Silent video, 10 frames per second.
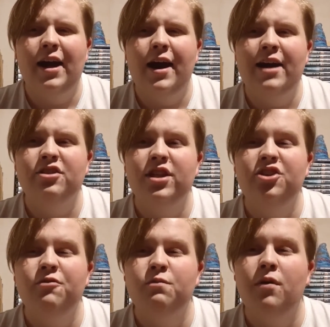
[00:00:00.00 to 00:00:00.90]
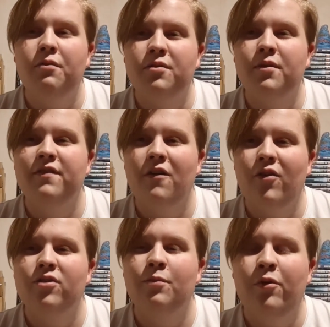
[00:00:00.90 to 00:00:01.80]
Actually, she was probably one of my
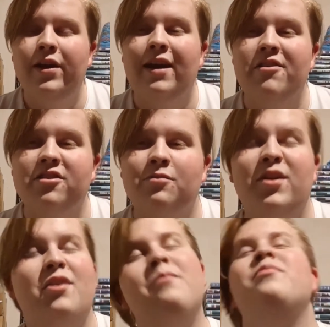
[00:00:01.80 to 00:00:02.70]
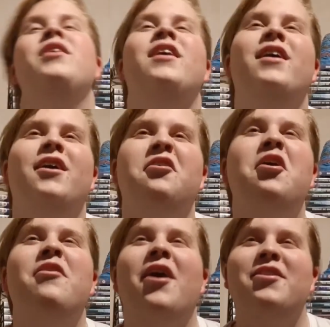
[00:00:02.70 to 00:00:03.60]
favorite supporting characters when
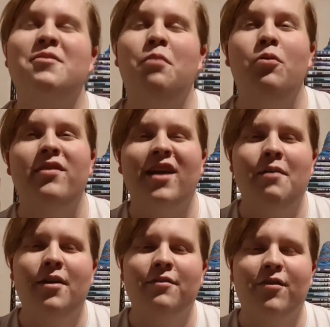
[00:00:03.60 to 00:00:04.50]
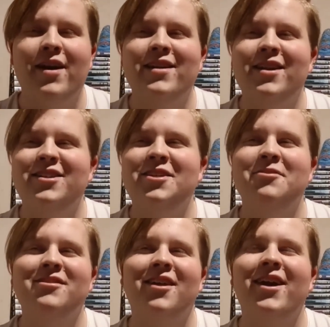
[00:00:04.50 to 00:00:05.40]
I just pulled this out of my friend, and she
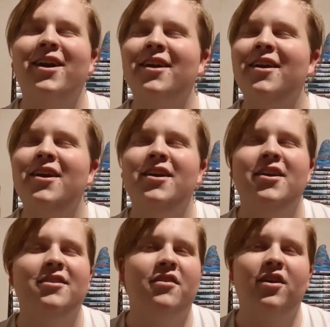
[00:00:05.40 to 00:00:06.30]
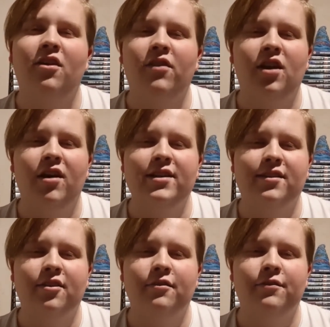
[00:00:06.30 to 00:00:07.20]
was like something along the
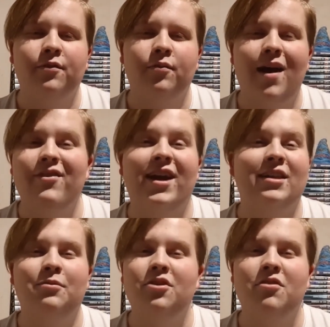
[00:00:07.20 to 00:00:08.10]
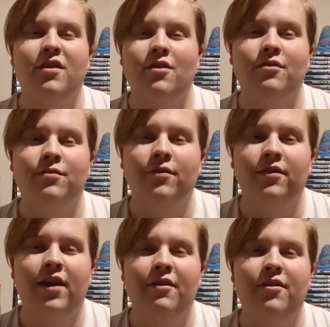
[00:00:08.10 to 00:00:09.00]
lines of whatever guests want to do in
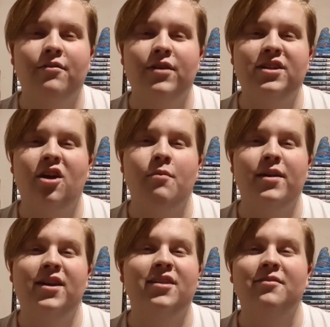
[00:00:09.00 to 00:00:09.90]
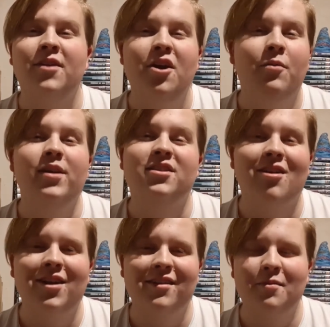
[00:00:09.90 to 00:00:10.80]
their own free time, we
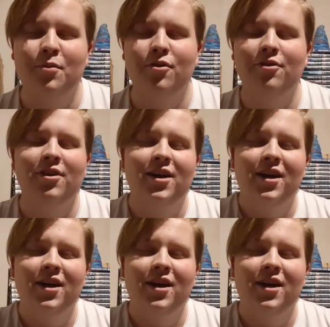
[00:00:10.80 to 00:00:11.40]
entirely support.